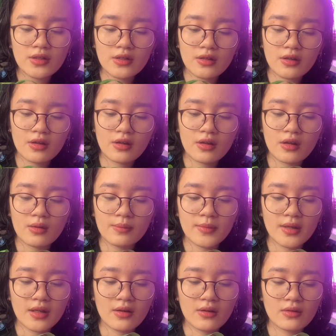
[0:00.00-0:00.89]
are
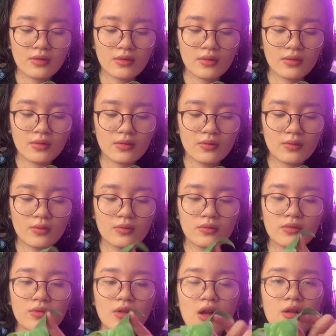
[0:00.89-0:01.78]
coming out
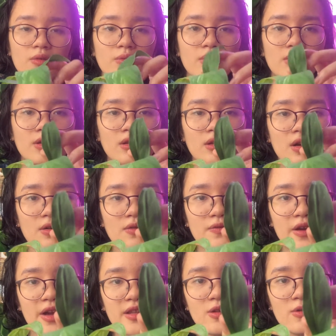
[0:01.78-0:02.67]
not with a lot of, I don't